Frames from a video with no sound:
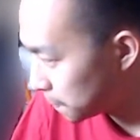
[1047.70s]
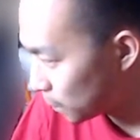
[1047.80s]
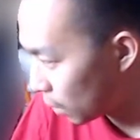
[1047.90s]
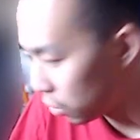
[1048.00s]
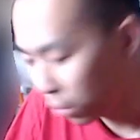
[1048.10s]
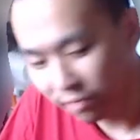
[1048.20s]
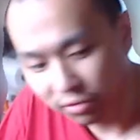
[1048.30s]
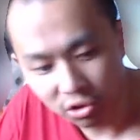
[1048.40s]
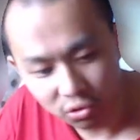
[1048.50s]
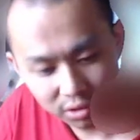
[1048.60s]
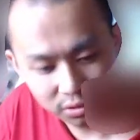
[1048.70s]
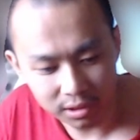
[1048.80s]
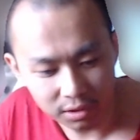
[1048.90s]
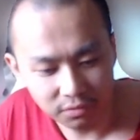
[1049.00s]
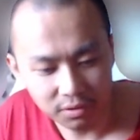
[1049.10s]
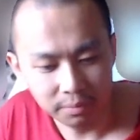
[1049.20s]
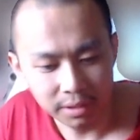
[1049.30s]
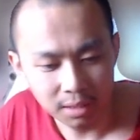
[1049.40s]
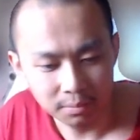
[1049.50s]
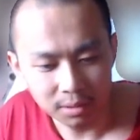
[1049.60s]
you have to stretch yourself to
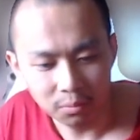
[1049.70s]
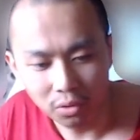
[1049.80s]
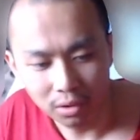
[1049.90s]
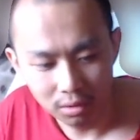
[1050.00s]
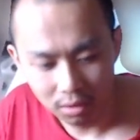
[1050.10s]
become someone